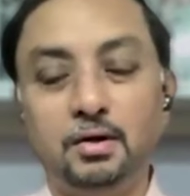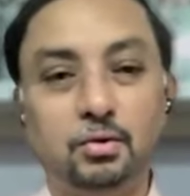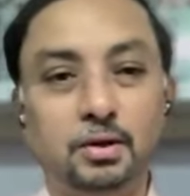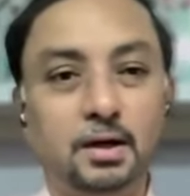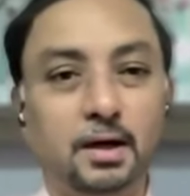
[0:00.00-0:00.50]

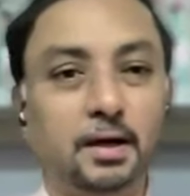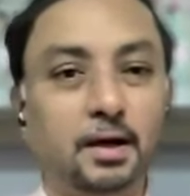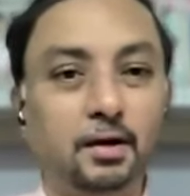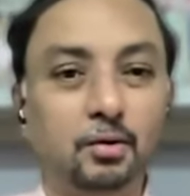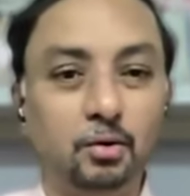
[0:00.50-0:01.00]
so that I
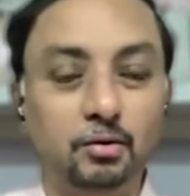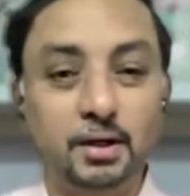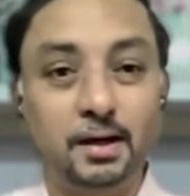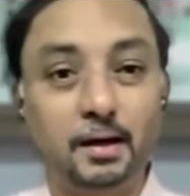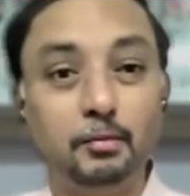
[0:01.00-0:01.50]
need to know
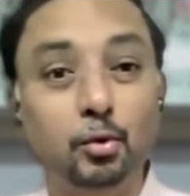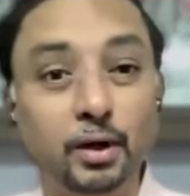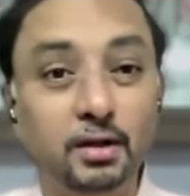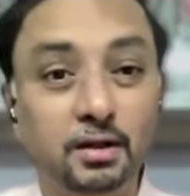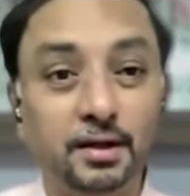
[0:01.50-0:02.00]
whether I am
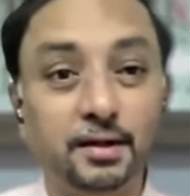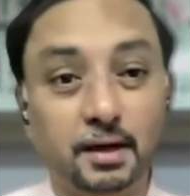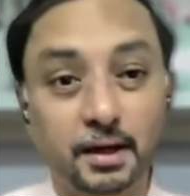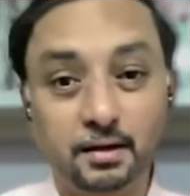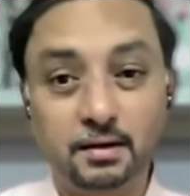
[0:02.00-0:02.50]
doing things
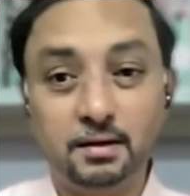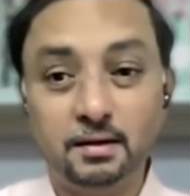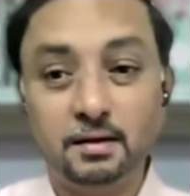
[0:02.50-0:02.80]
right.